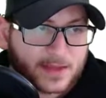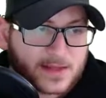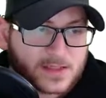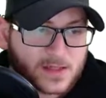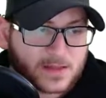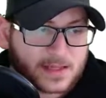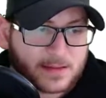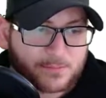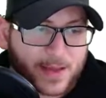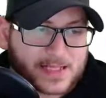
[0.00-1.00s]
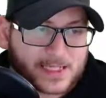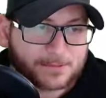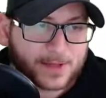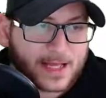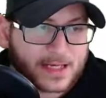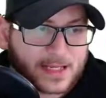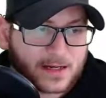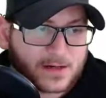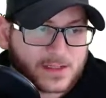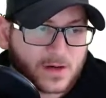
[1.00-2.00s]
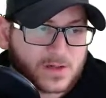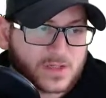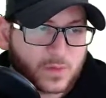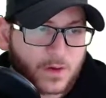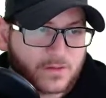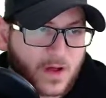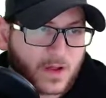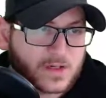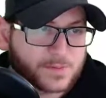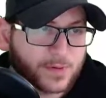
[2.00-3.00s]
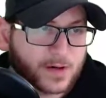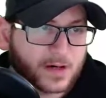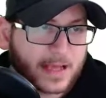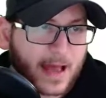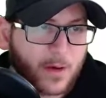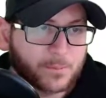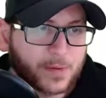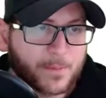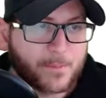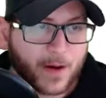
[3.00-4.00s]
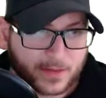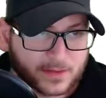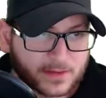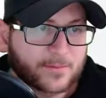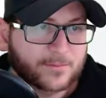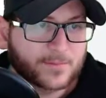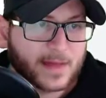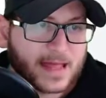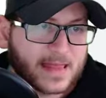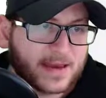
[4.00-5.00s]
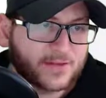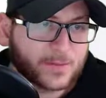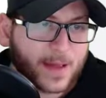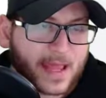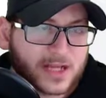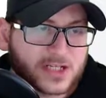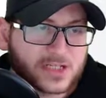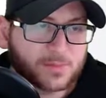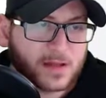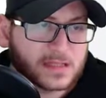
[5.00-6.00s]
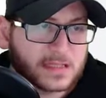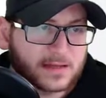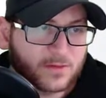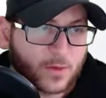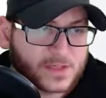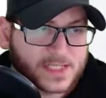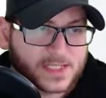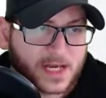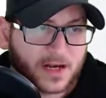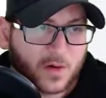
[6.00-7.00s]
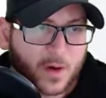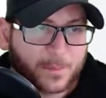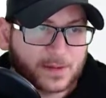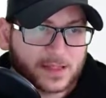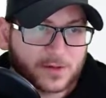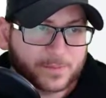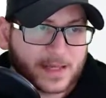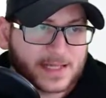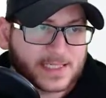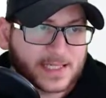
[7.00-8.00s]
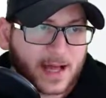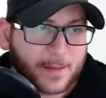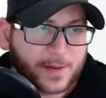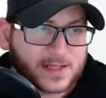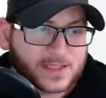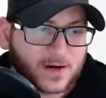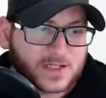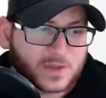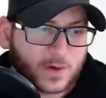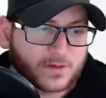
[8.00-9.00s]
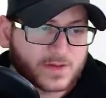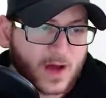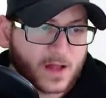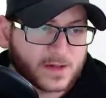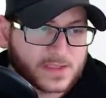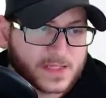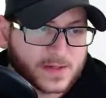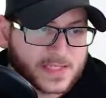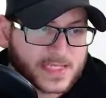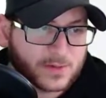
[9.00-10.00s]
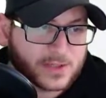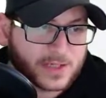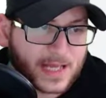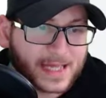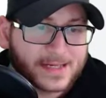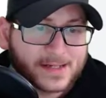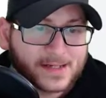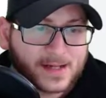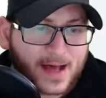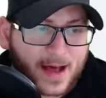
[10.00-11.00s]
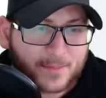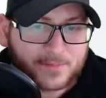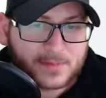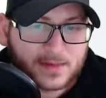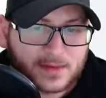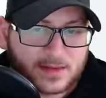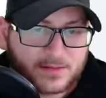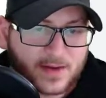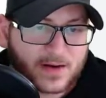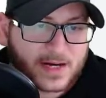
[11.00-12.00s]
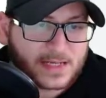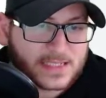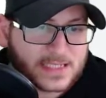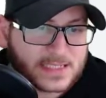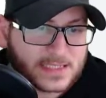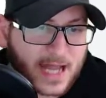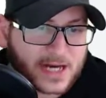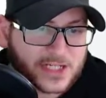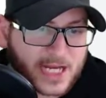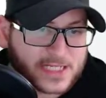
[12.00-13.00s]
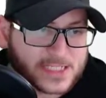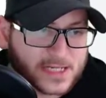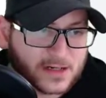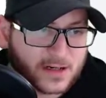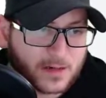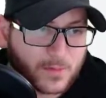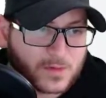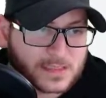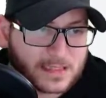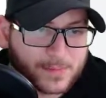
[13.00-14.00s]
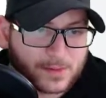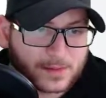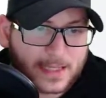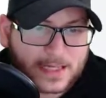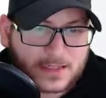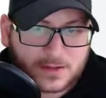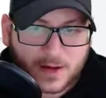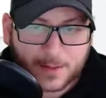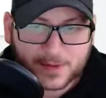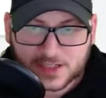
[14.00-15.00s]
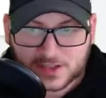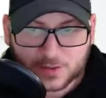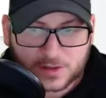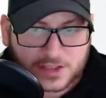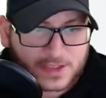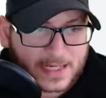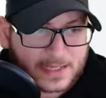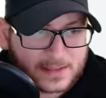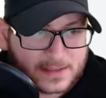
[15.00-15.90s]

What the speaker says: So the basic plan here, it starts at $12 per account per month. And then if you're paying just monthly, of course, it's going to go up a little bit, but it starts at $12 and you can see what you get. The various kind of changes here are going to mostly be related to how much storage you get,